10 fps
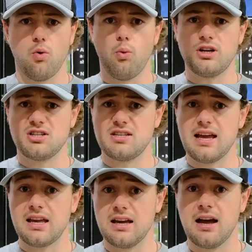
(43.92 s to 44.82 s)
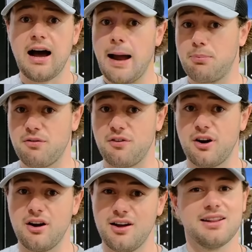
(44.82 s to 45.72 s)
which stick I prefer.
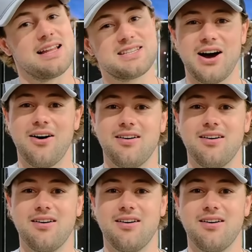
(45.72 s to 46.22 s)
Let's go.